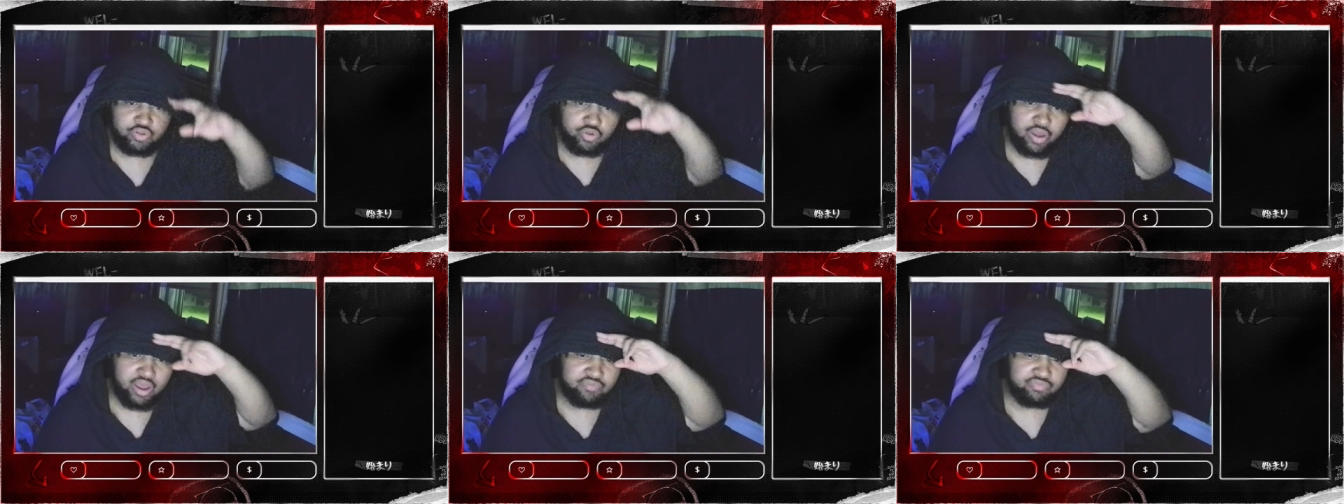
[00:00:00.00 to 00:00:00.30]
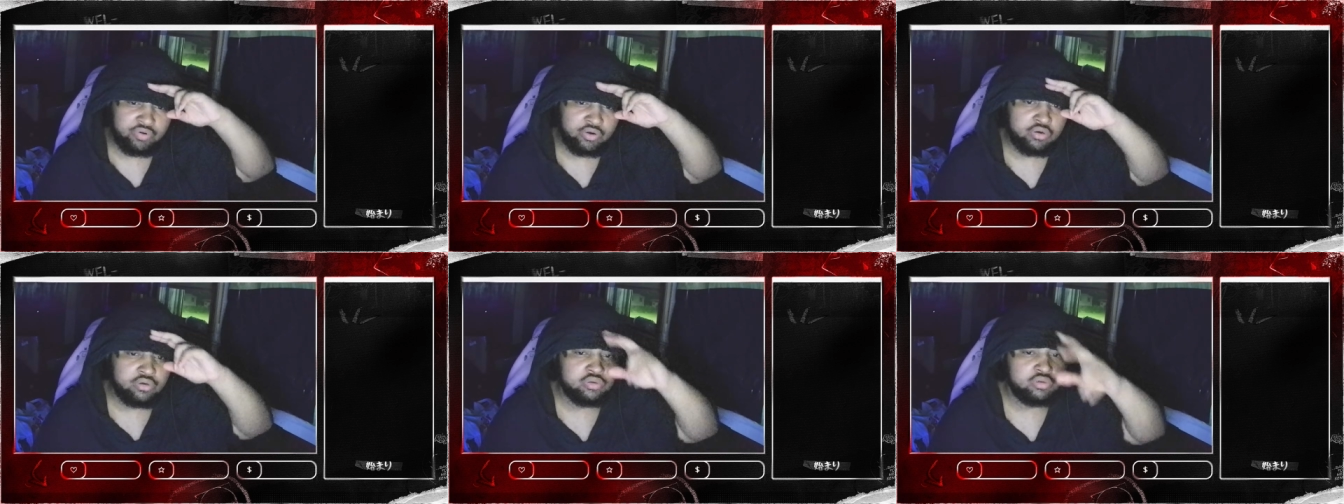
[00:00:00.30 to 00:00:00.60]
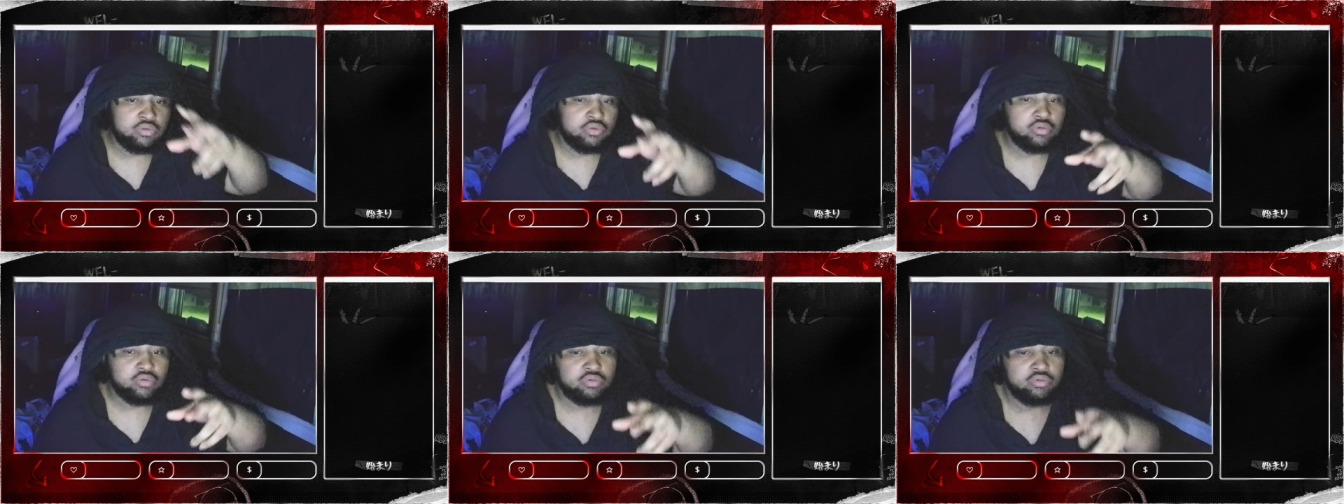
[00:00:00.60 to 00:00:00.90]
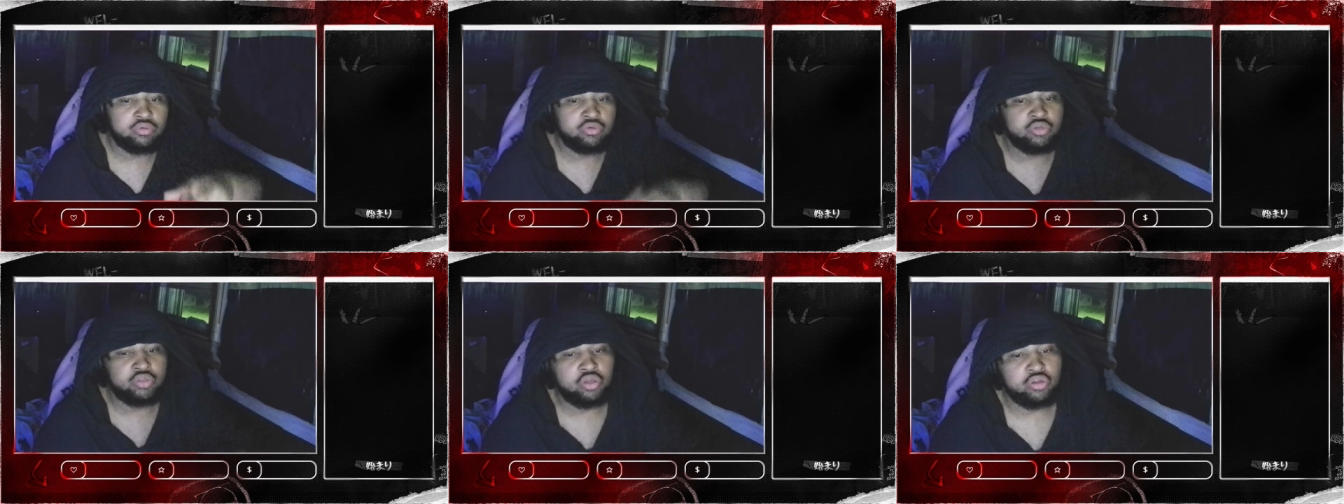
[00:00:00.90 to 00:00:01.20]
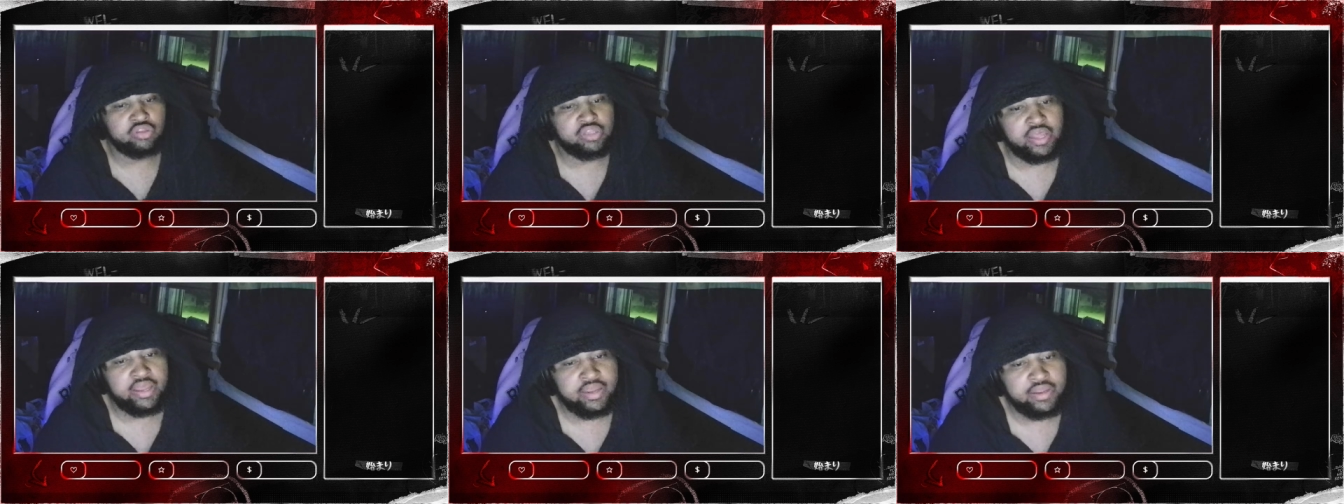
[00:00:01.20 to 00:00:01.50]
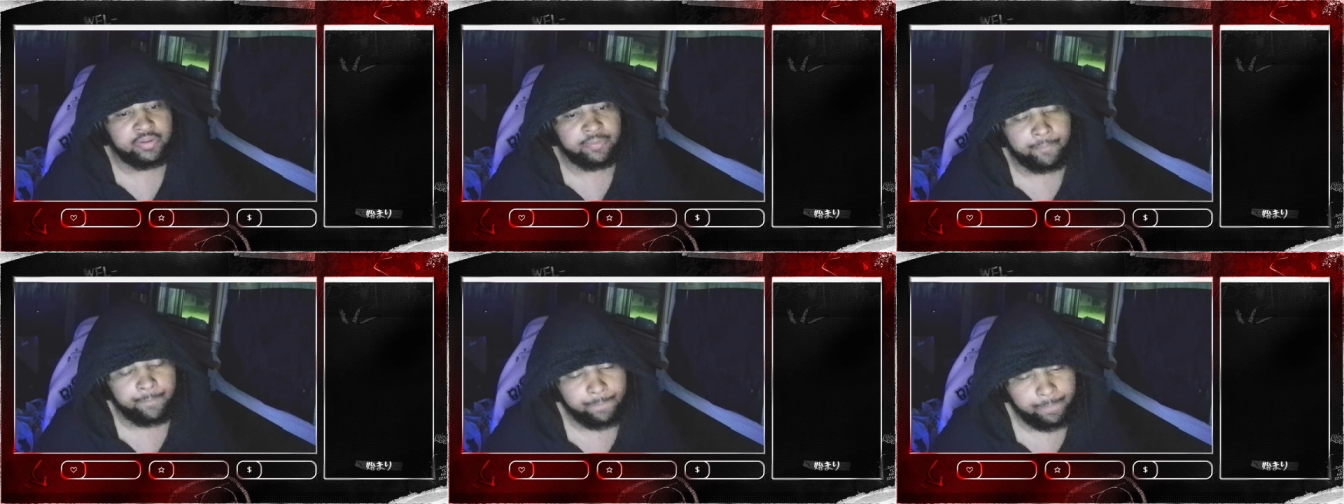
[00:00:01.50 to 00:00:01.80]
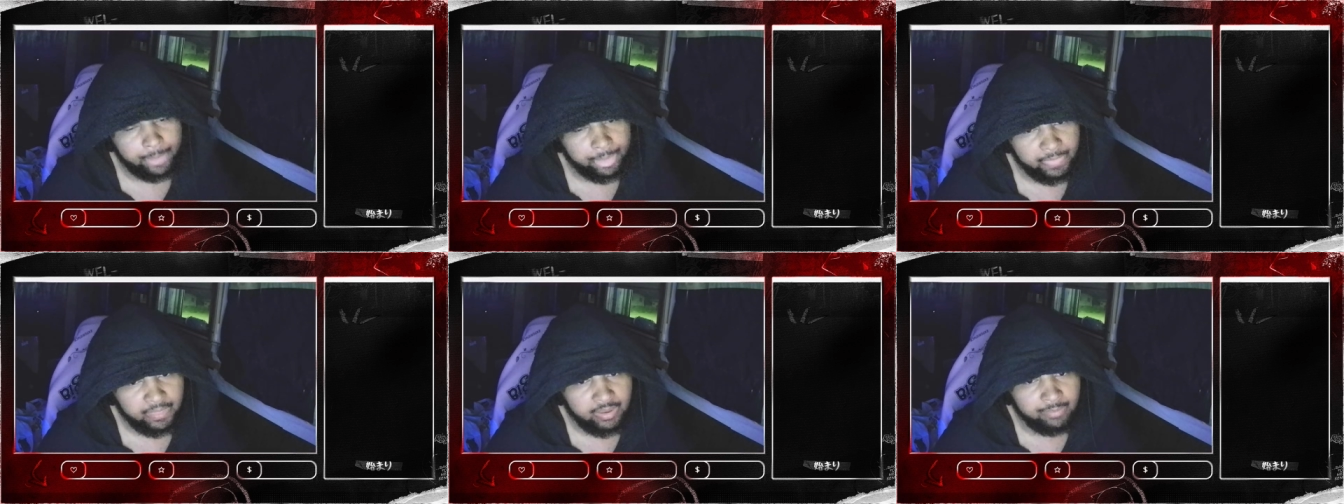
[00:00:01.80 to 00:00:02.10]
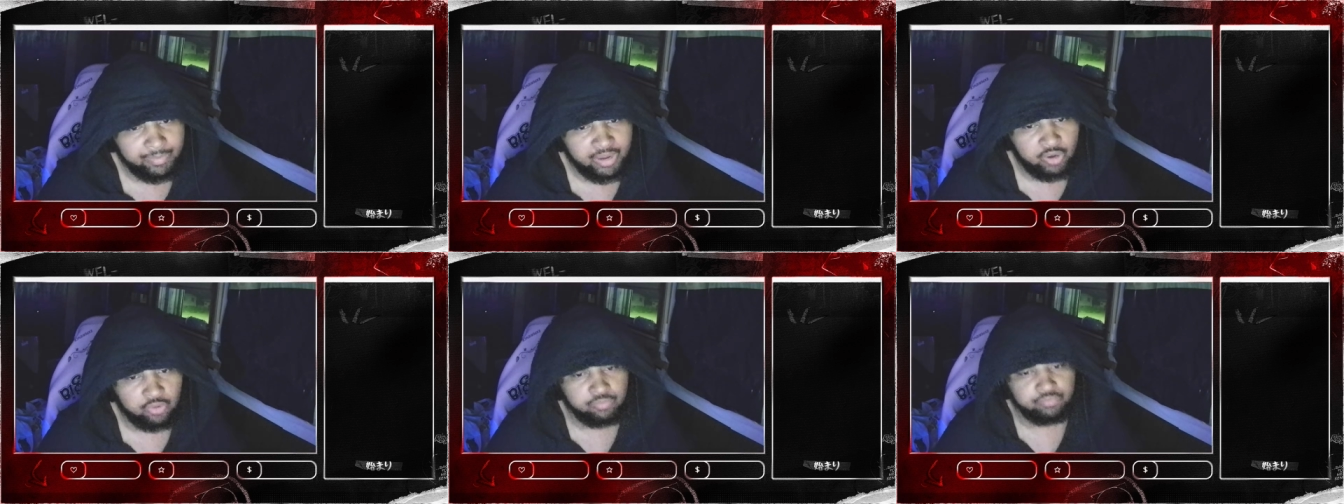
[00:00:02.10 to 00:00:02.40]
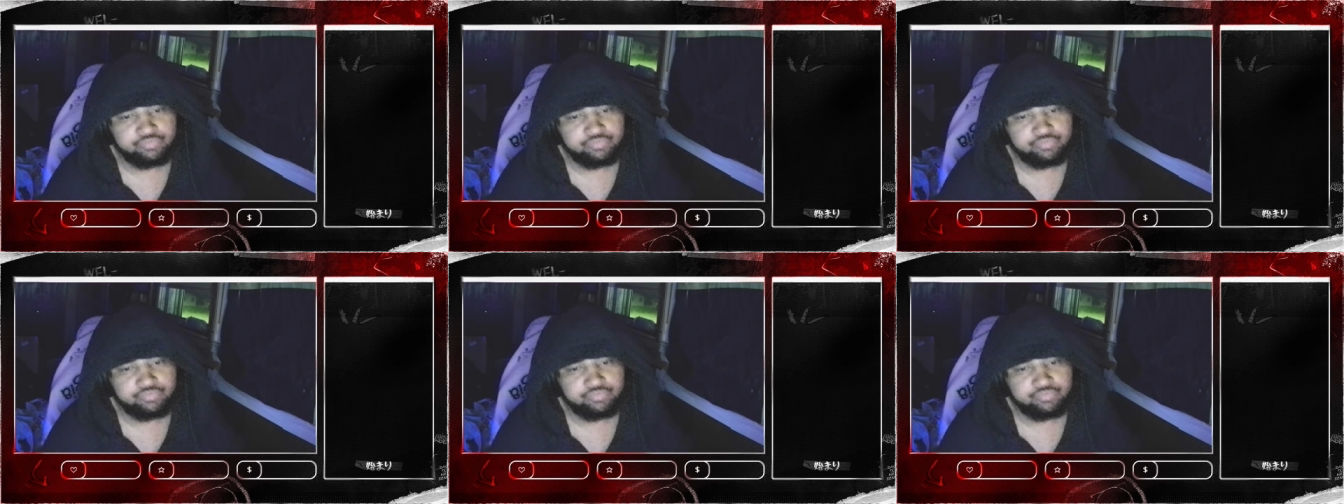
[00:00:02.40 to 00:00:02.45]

Afro. Do your thing. I'm out.